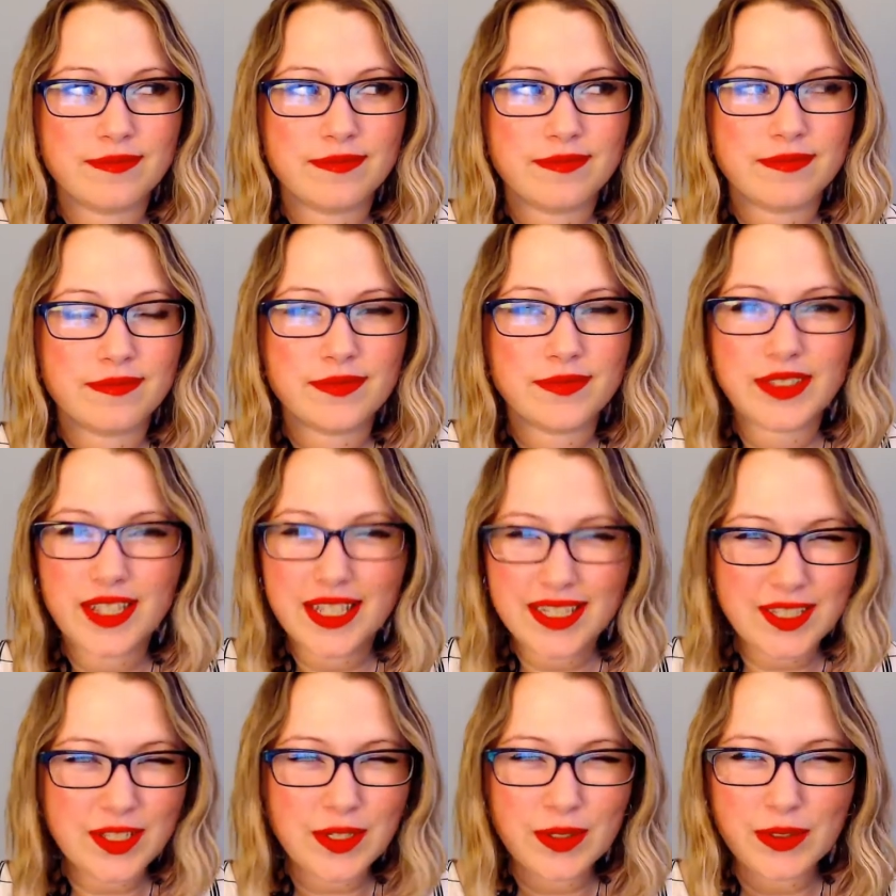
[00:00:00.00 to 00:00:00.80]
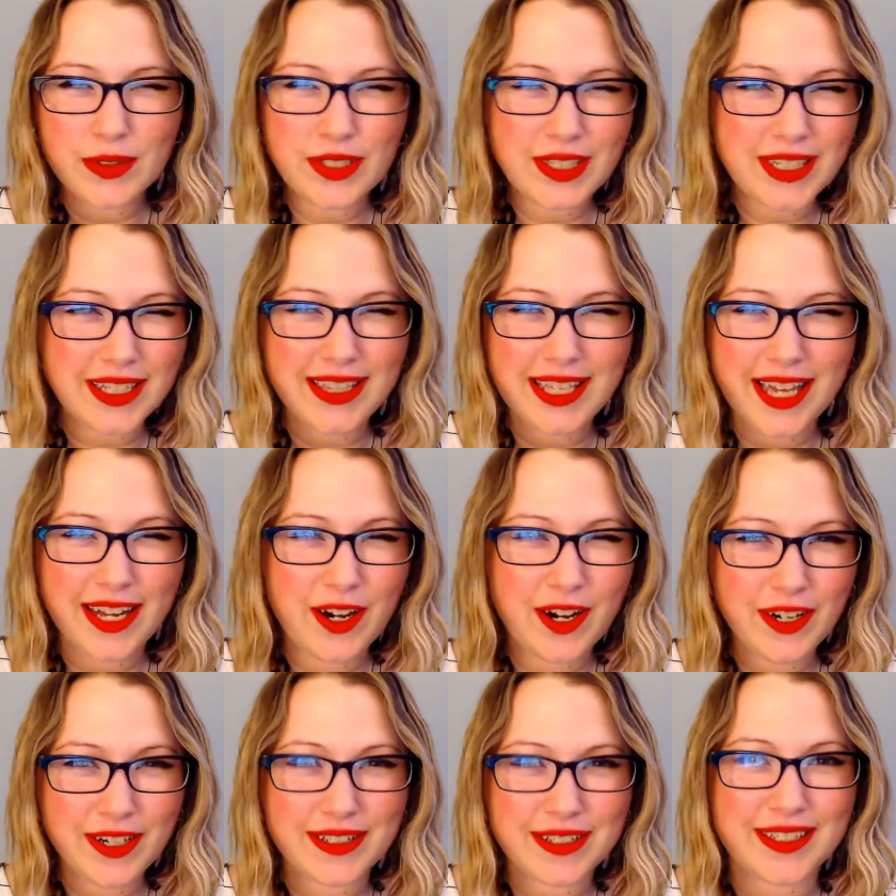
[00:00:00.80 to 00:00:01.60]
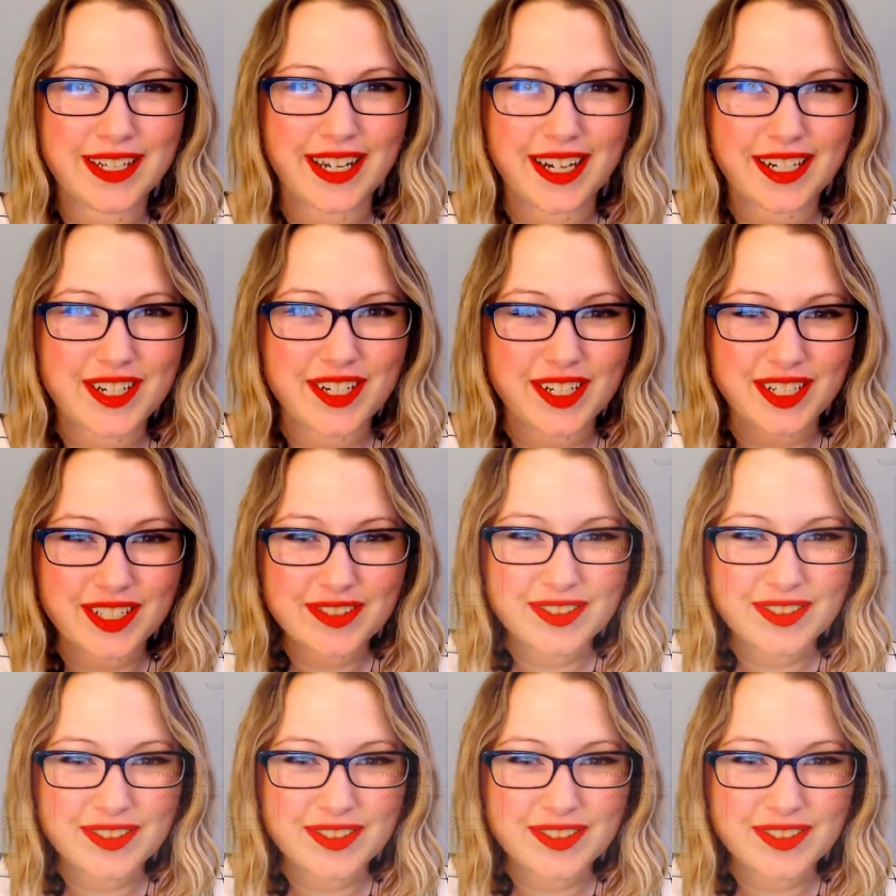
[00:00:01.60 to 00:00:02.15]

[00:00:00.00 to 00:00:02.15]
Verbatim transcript: let's go look at that architecture.